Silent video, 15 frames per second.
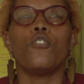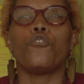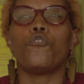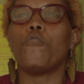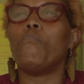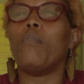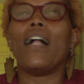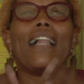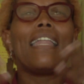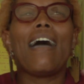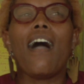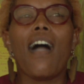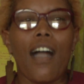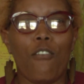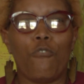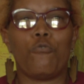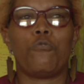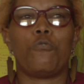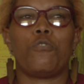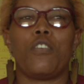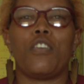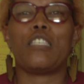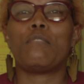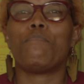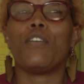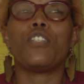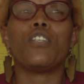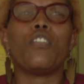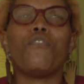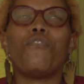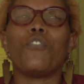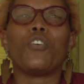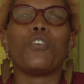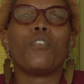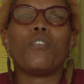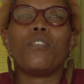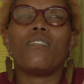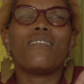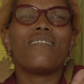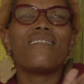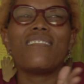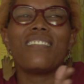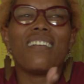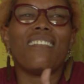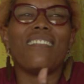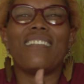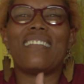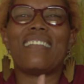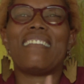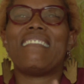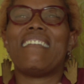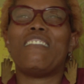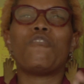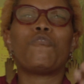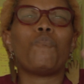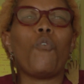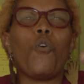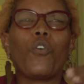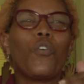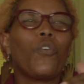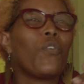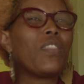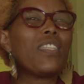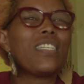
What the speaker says: To build a house, especially for children that is walking on